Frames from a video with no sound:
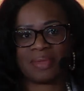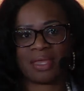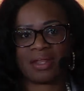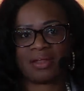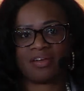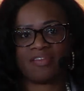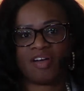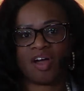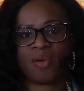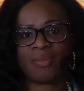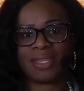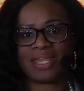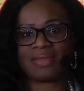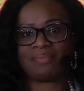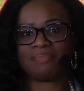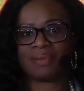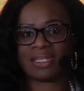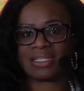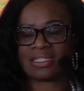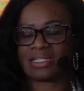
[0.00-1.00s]
of how many
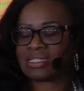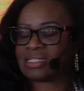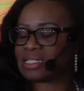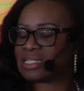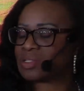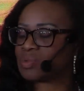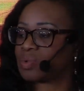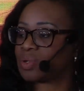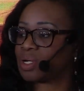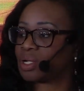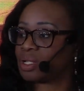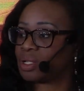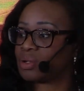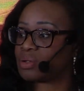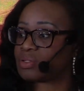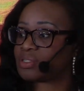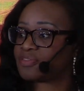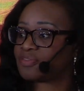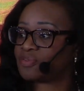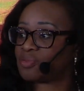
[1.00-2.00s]
businesses were
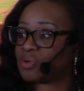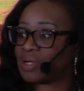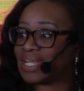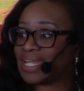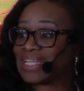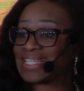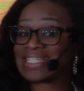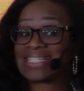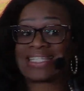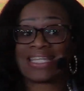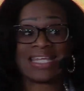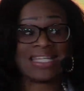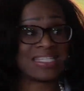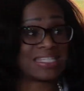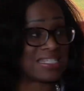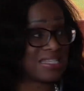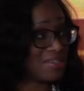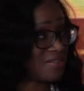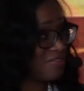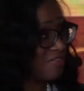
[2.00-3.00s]
closed for an
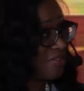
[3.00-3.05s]
extensive